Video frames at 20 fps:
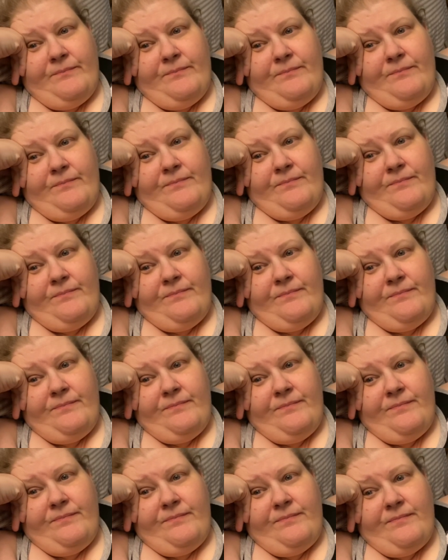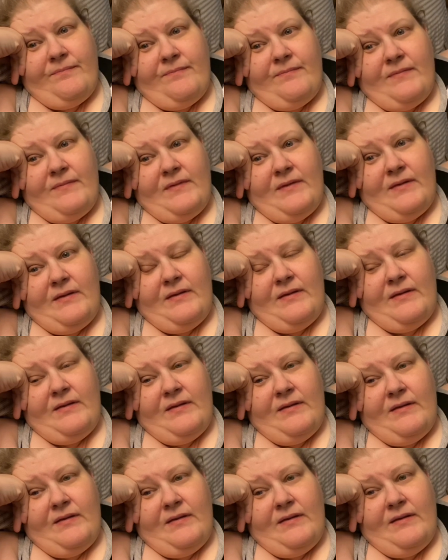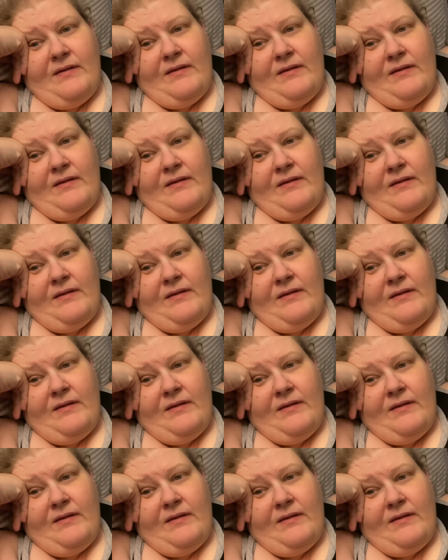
(no one is talking)